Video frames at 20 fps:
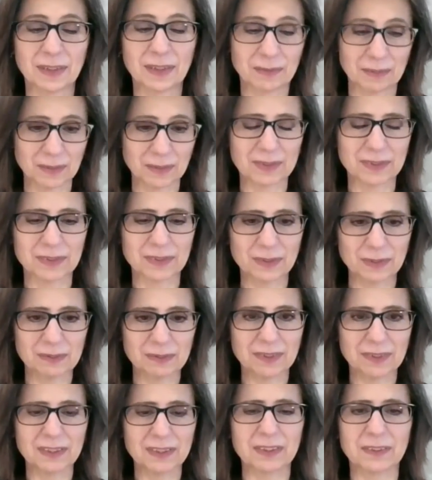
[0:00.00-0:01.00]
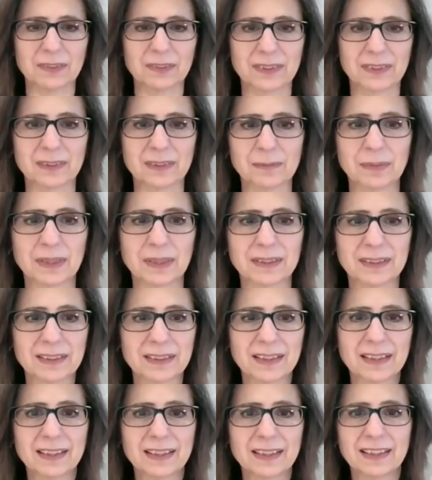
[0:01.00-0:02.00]
I'm going to do a video in a bit
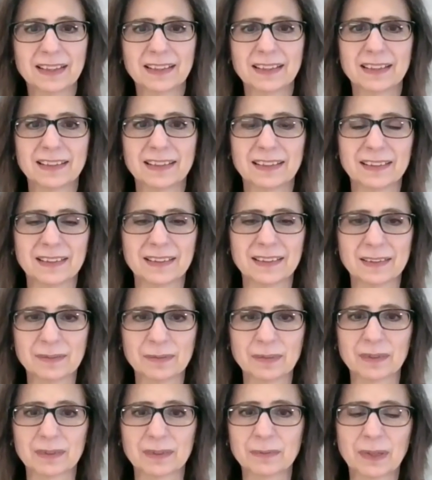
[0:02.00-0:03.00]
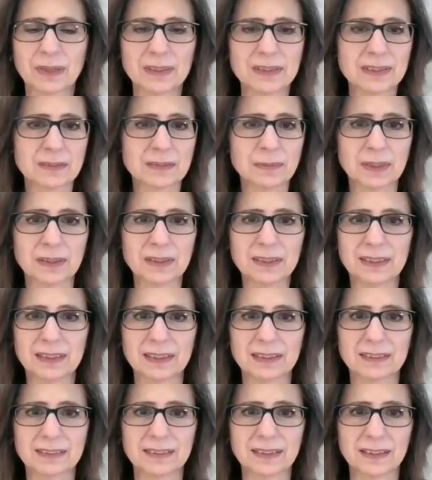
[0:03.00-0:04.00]
about
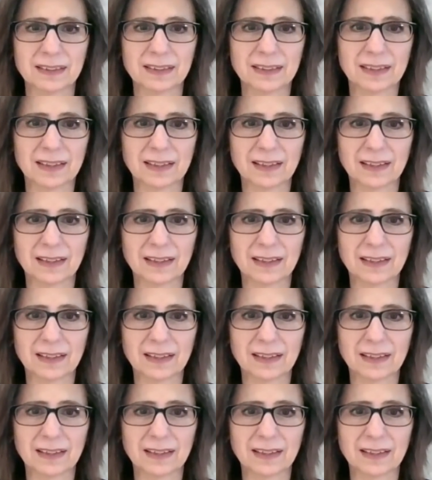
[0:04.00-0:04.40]
possibilities, and